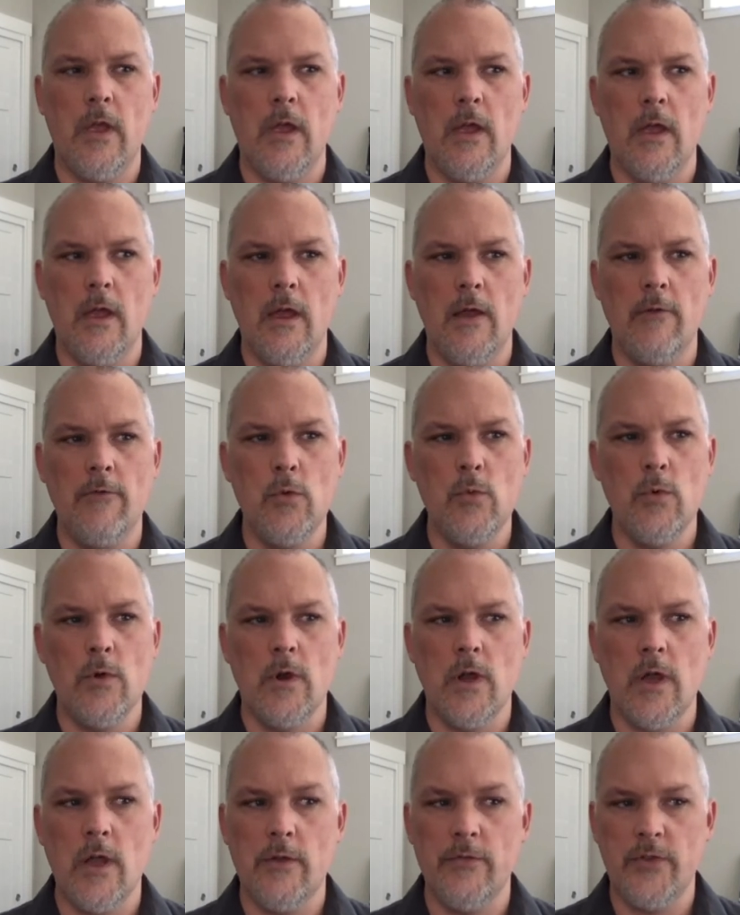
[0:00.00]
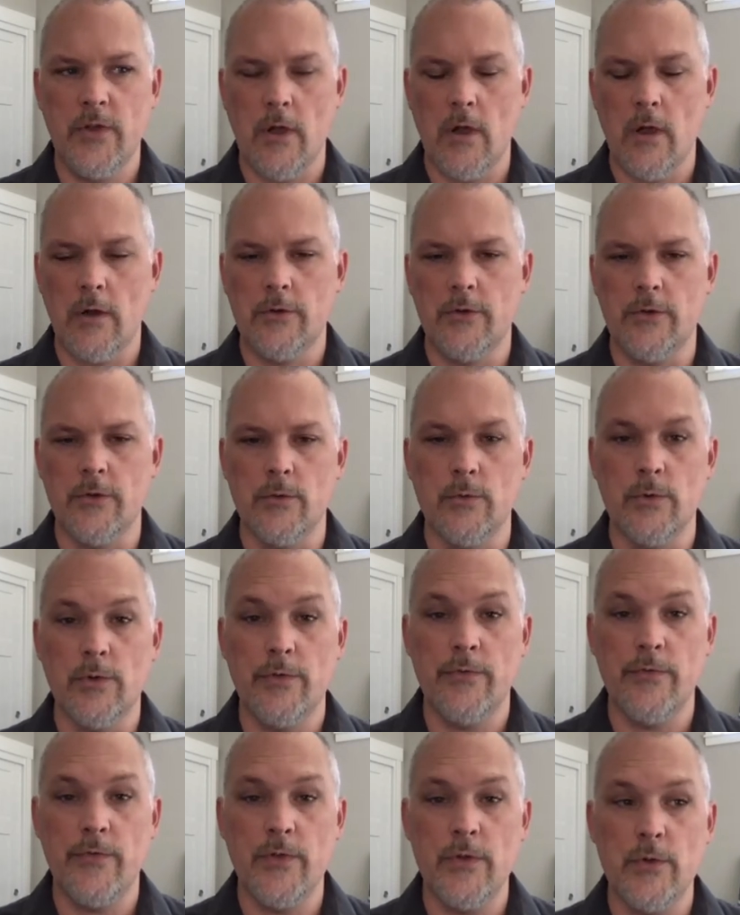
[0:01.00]
everyone I have talked to,
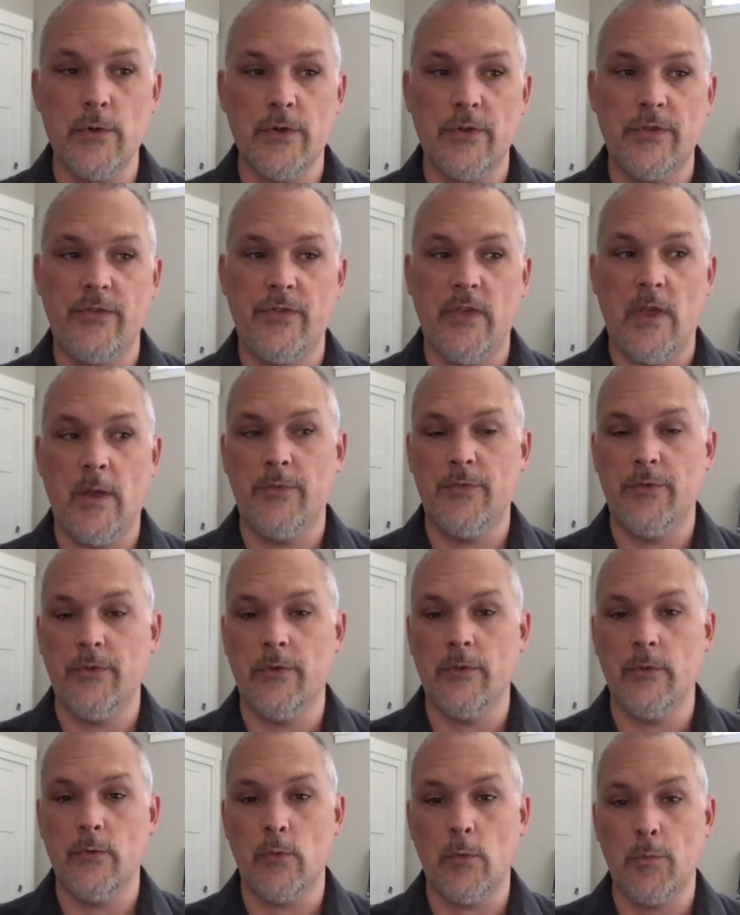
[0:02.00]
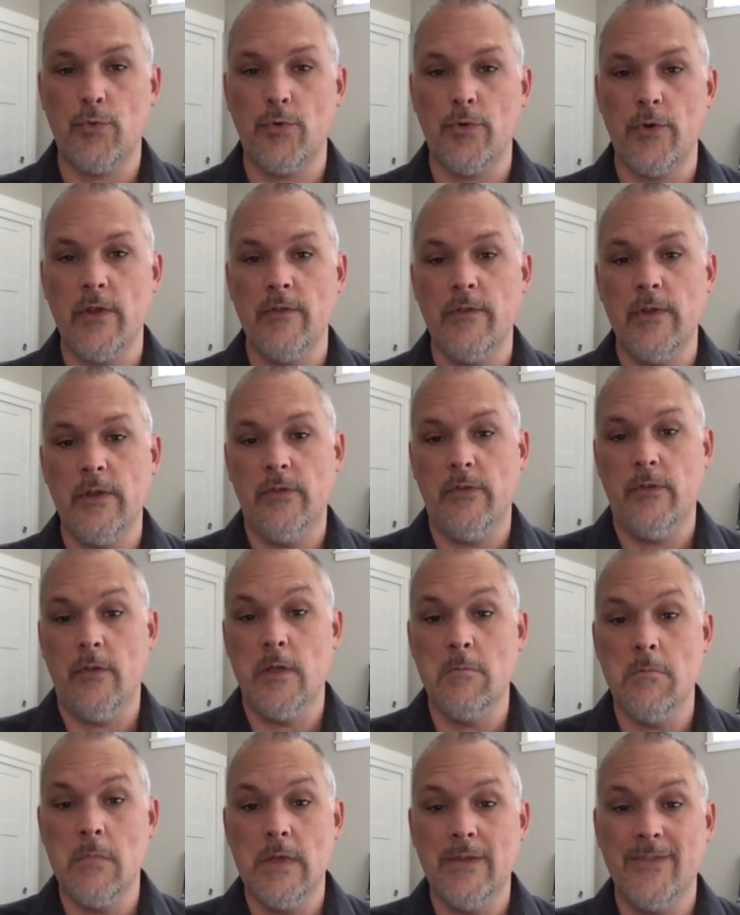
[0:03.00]
with few exceptions, were
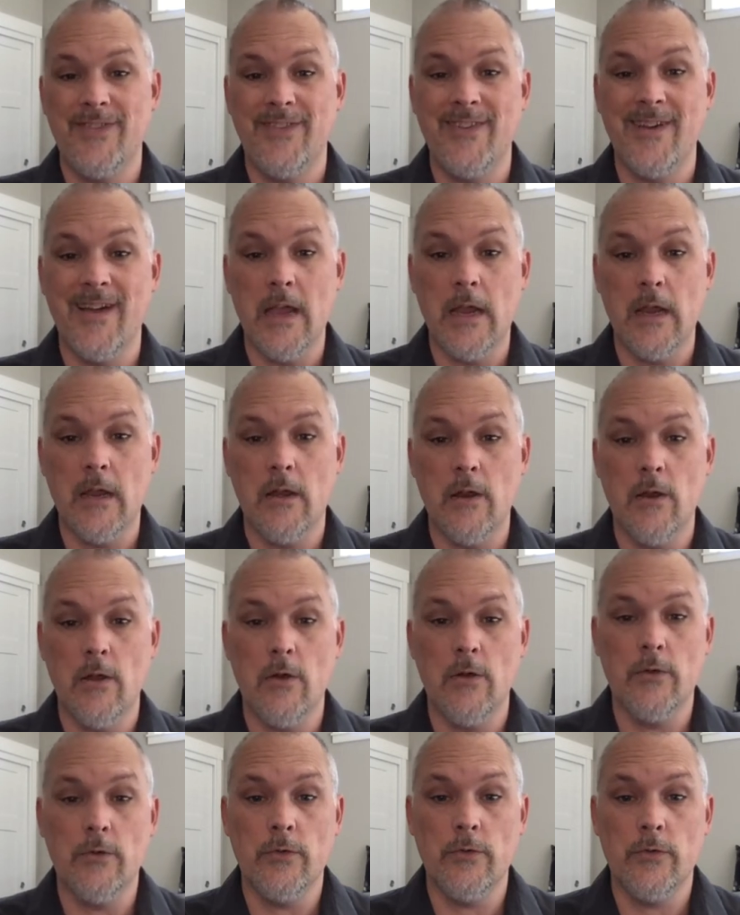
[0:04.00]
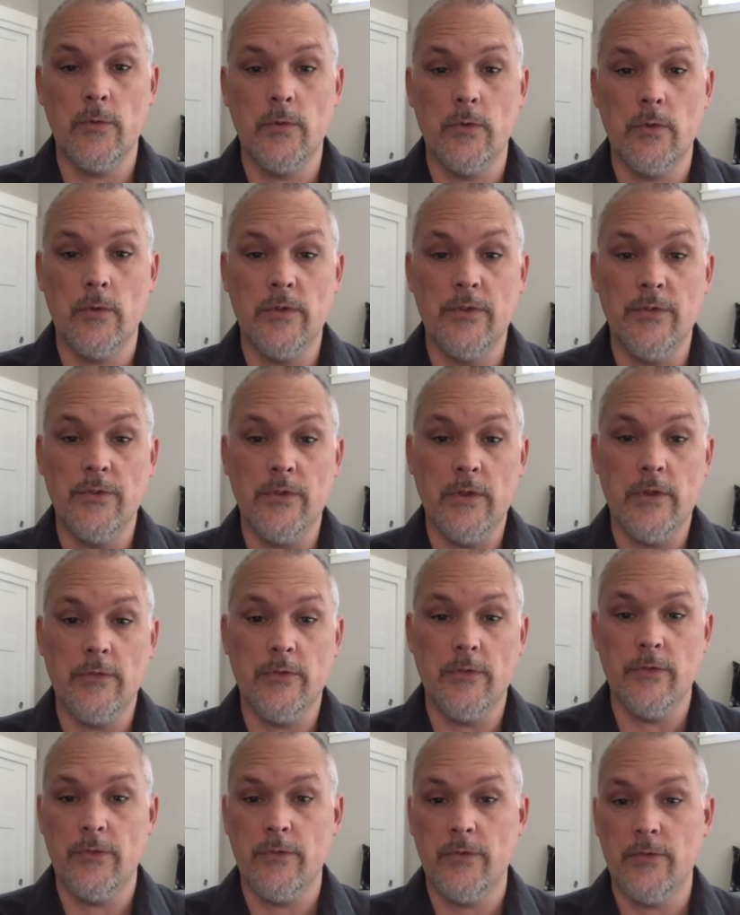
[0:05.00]
previously misdiagnosed with
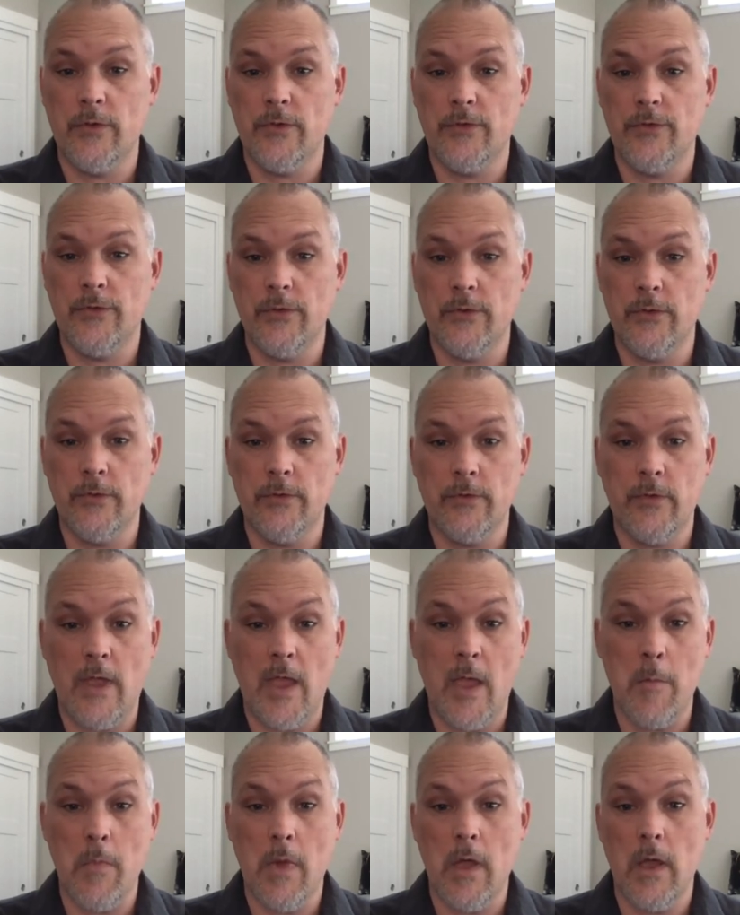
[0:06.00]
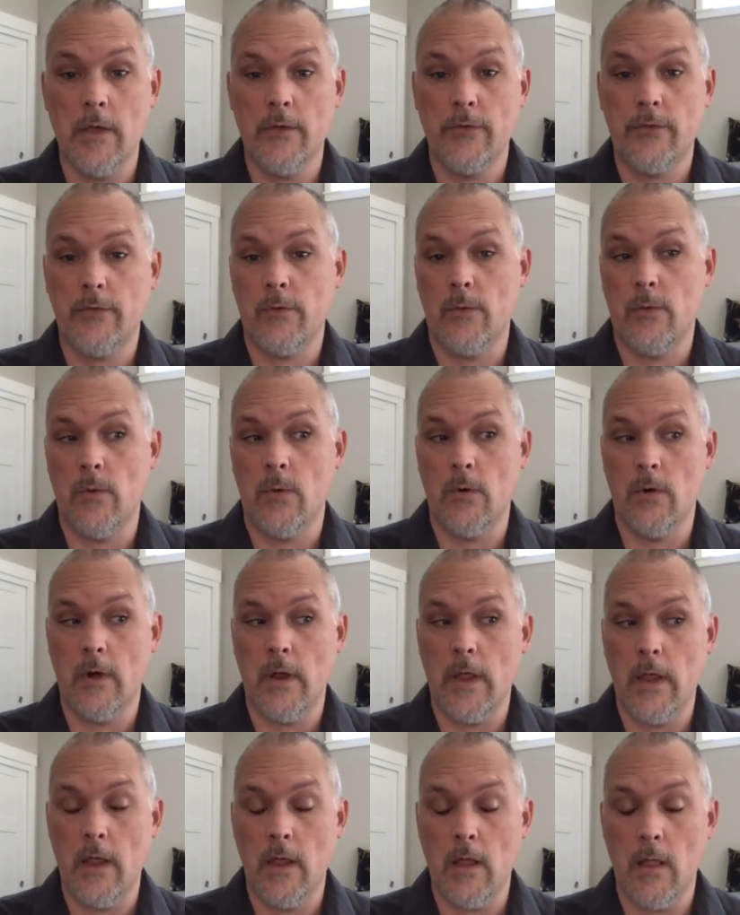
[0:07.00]
diseases such as MS or
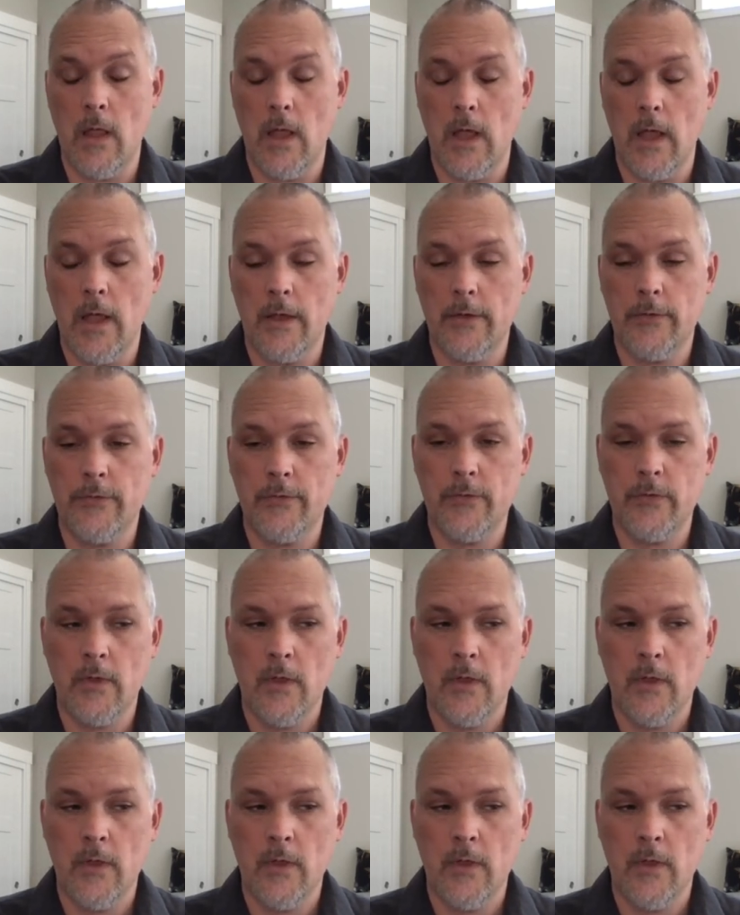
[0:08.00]
ALS.